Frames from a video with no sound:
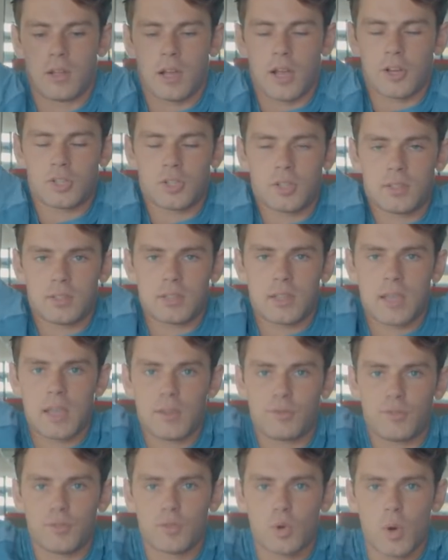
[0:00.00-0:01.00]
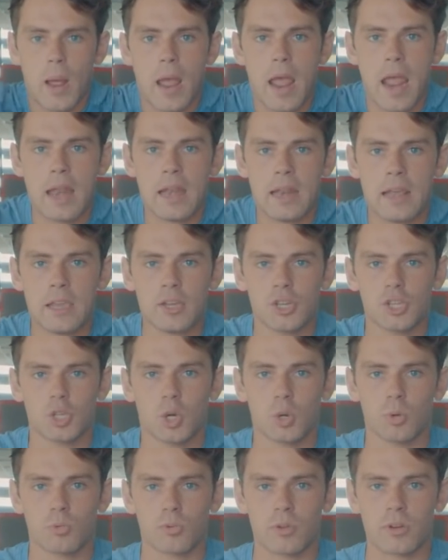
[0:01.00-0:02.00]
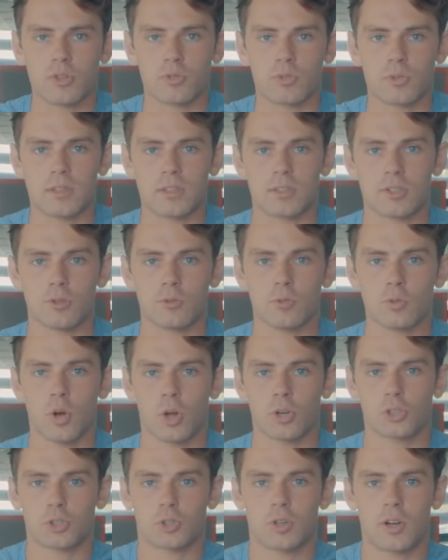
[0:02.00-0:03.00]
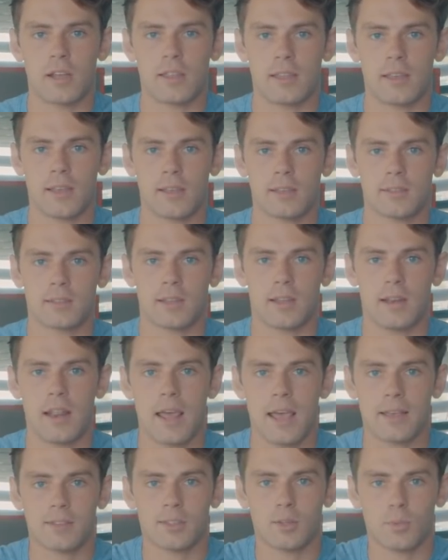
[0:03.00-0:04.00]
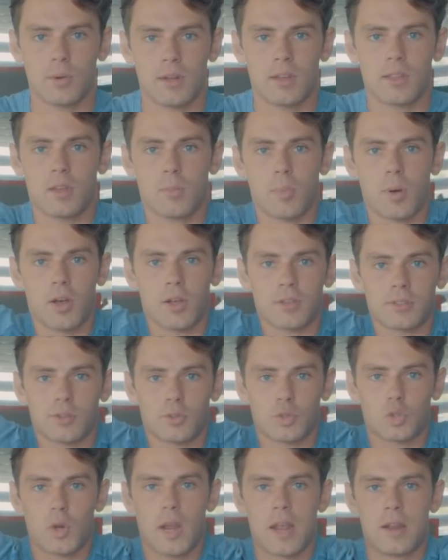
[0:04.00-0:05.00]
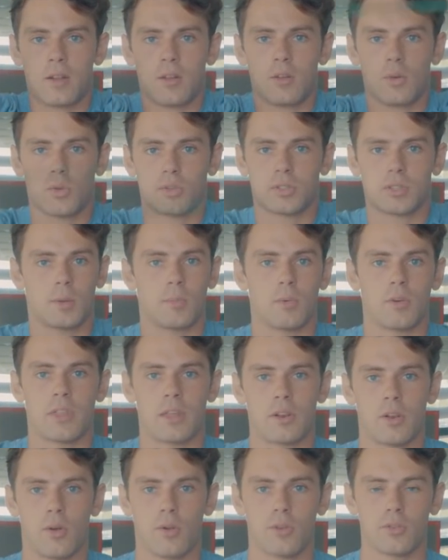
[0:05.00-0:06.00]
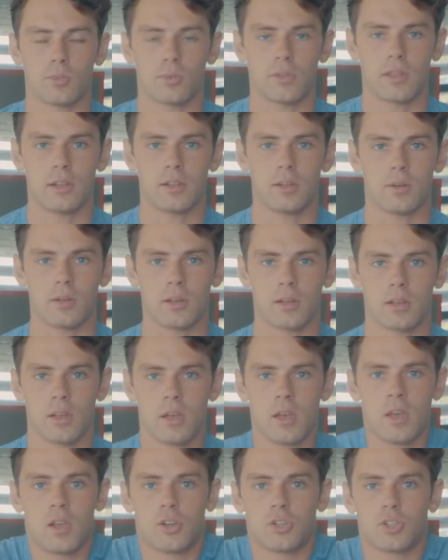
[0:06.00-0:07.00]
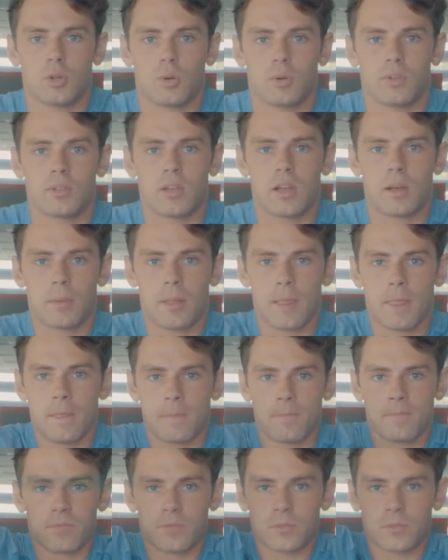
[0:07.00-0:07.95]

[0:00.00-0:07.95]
I should say, if you've got any shoulder injuries, do not try this unless you're with a personal trainer or someone that knows what they're doing. Shoulders up,